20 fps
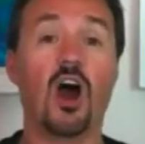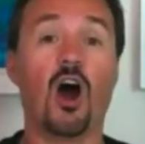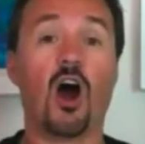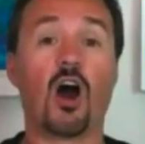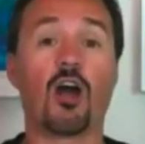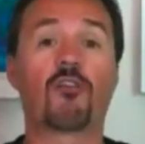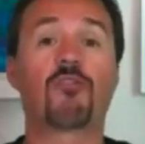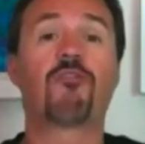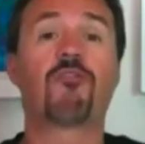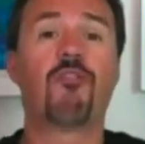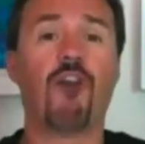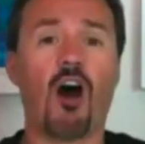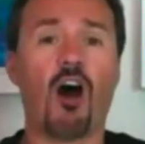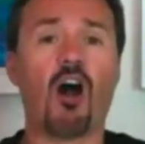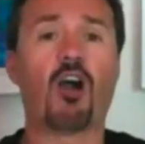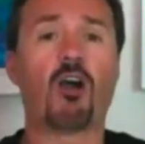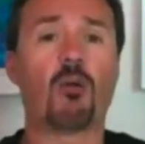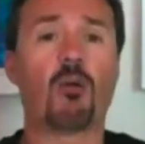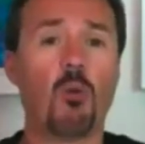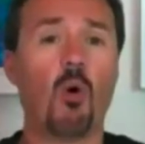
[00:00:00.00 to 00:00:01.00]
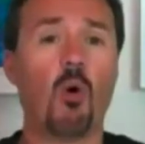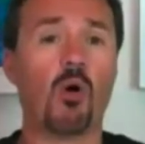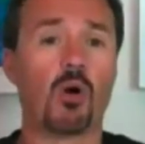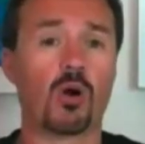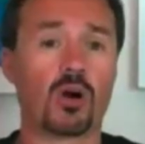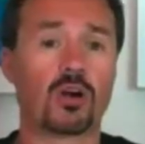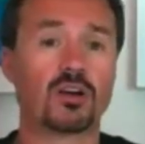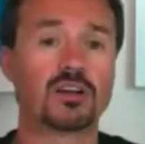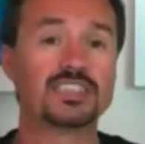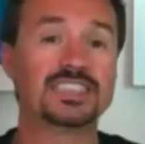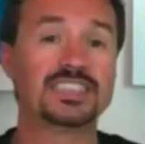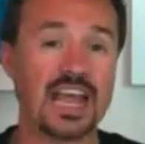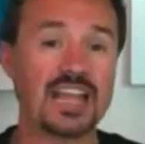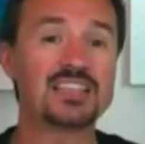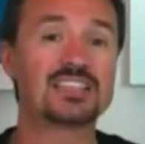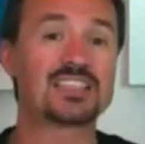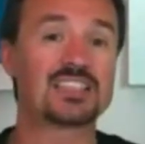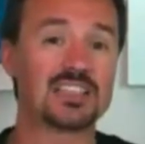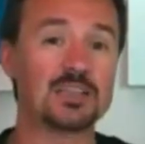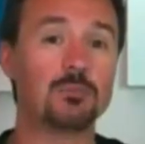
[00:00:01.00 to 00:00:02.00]
are far more
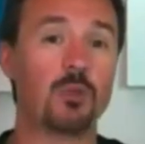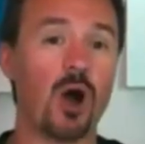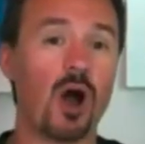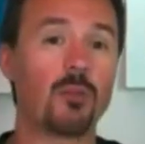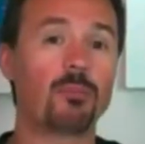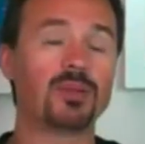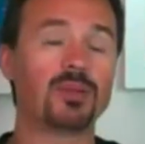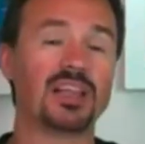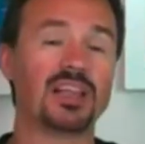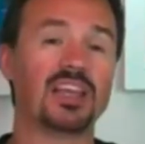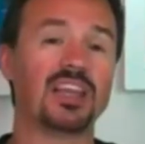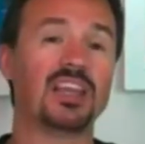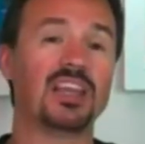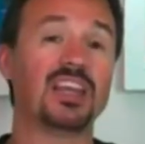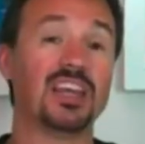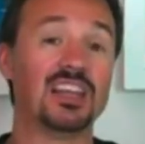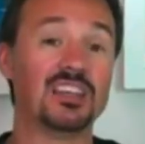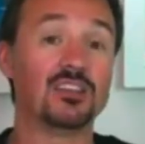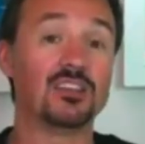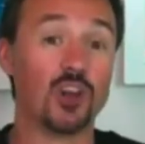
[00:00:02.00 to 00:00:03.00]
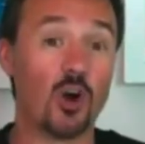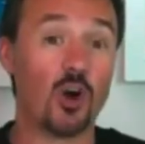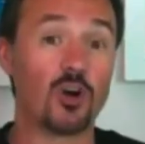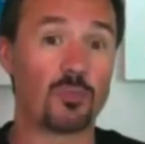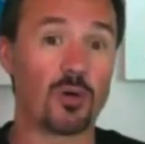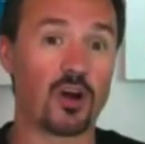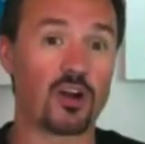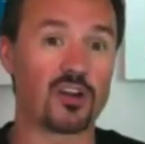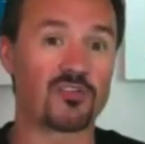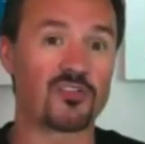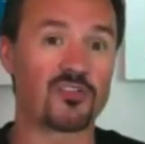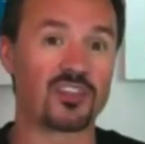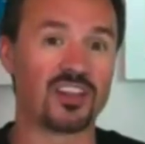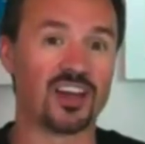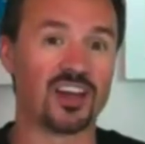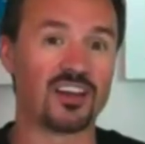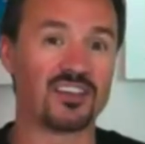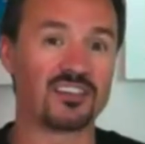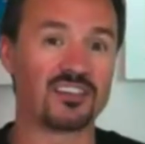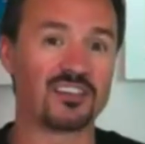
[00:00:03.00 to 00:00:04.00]
densely populated in the lower part of the
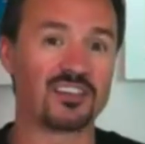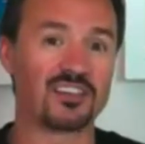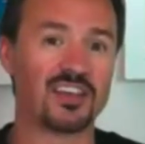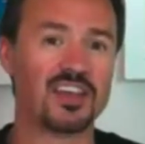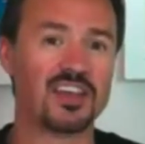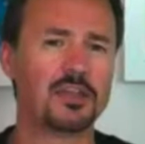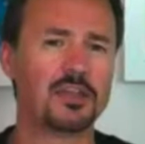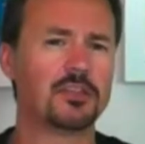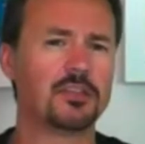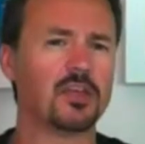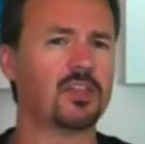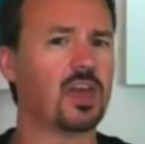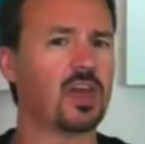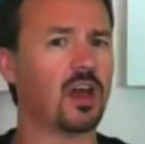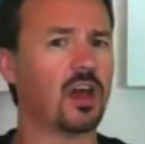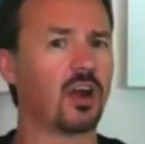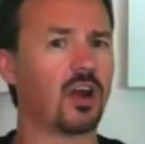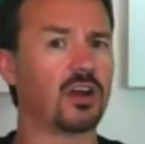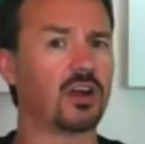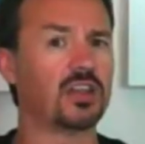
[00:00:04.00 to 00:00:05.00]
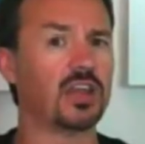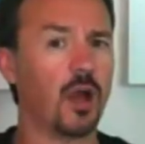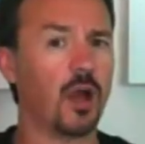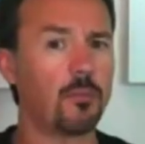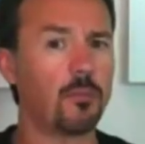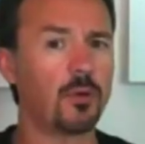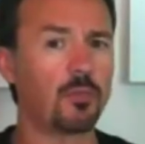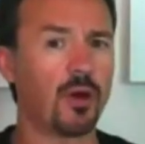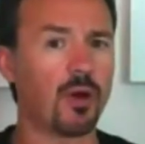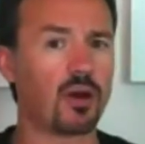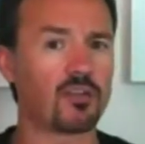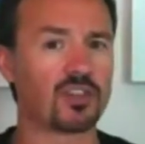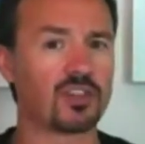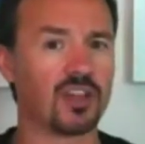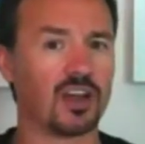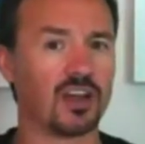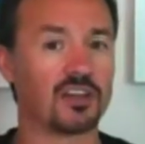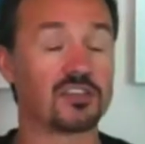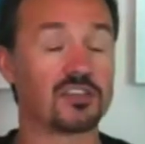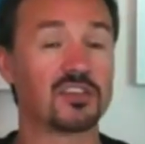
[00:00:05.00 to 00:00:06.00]
lungs than they are in the upper part of the
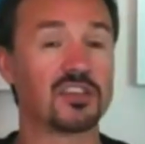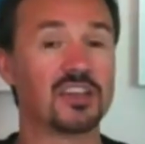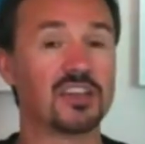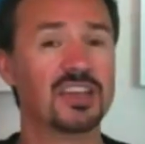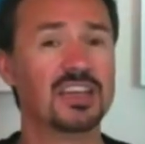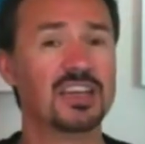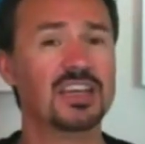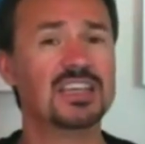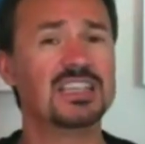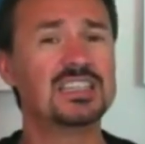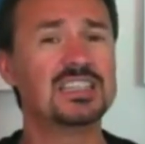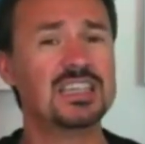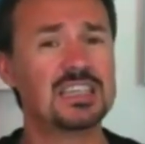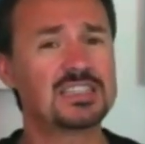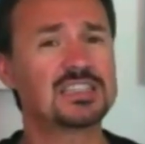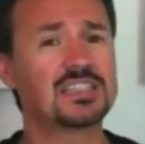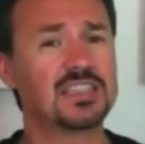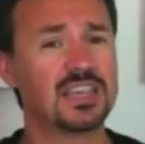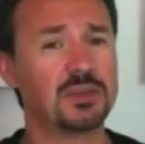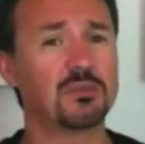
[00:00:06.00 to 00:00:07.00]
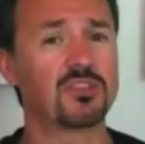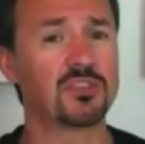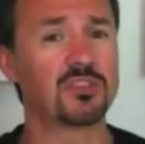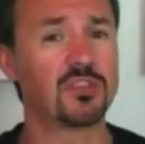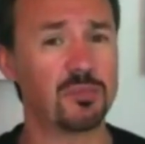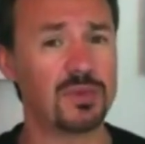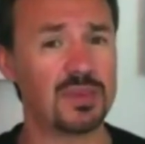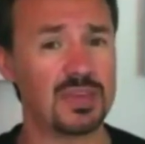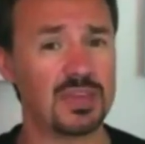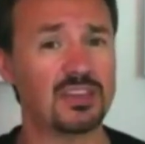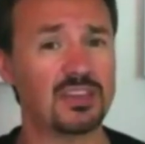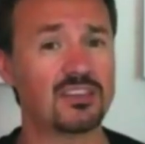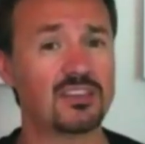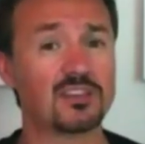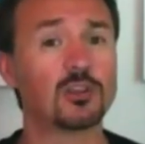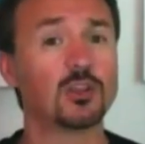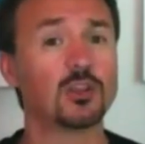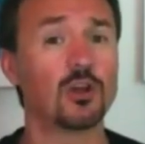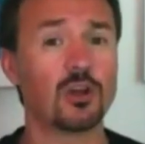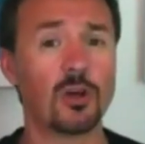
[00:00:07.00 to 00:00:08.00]
lungs. This seems to me to
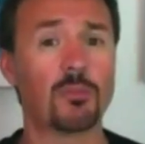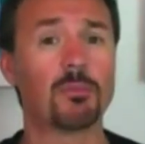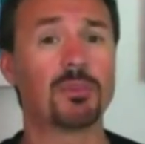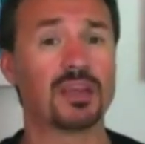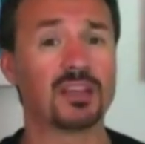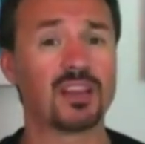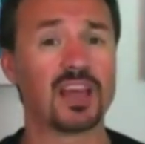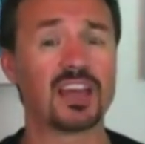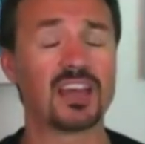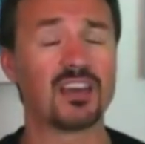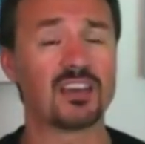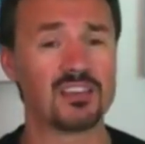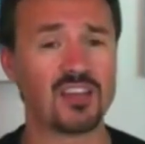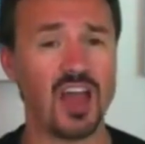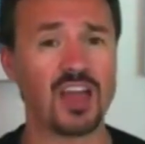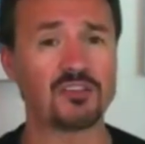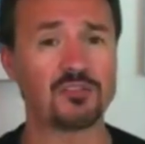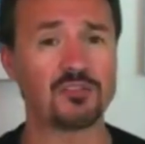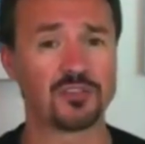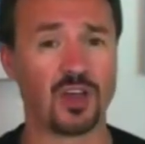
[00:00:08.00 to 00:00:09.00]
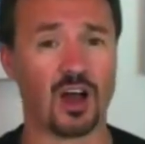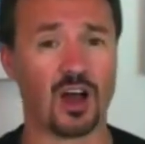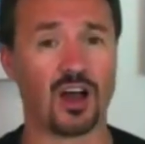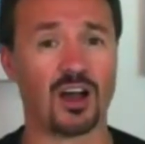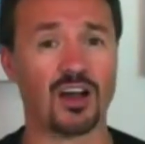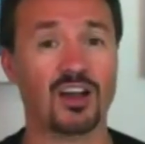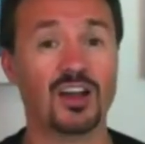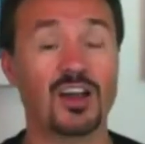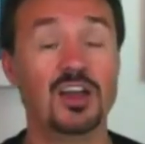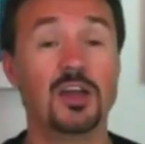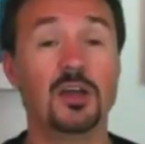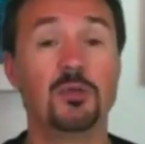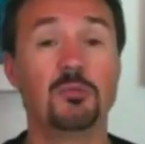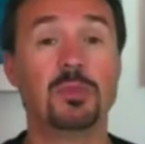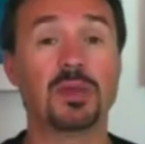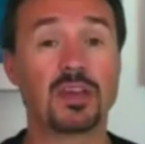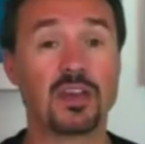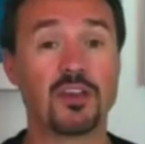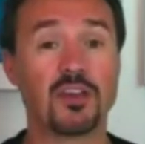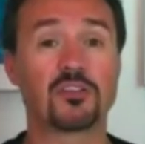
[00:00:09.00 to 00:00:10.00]
look a bit like a design flaw,
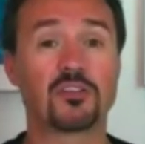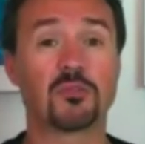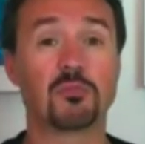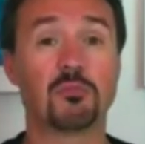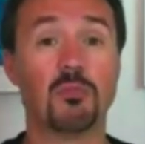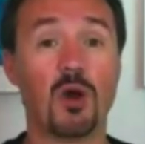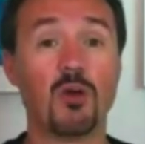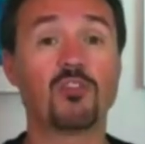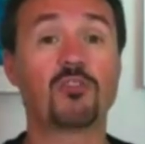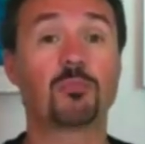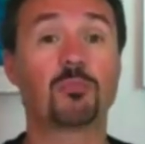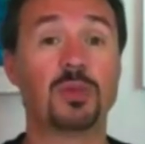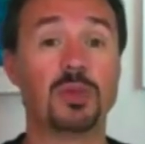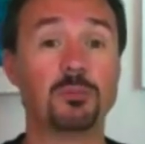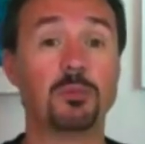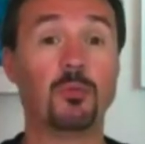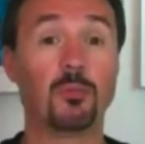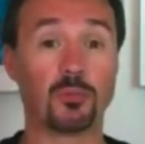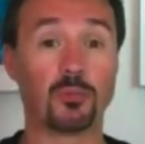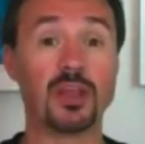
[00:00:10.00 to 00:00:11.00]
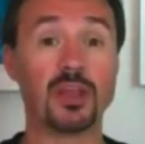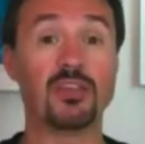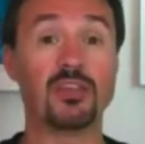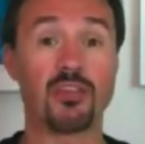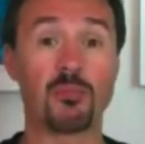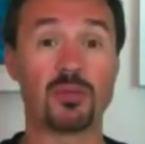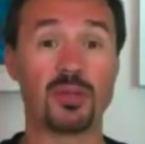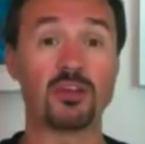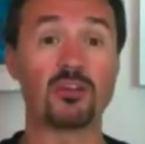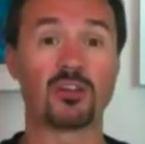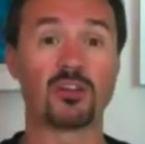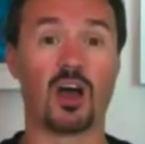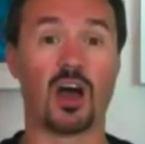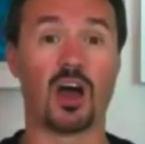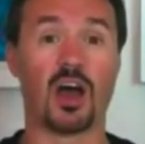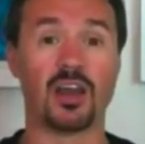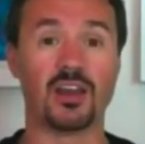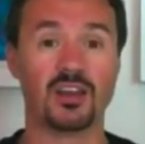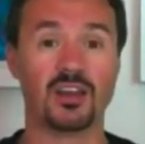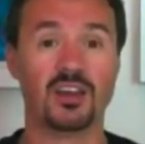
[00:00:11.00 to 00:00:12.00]
because most people breathe up here a
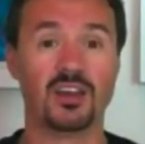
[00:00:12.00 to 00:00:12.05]
lot.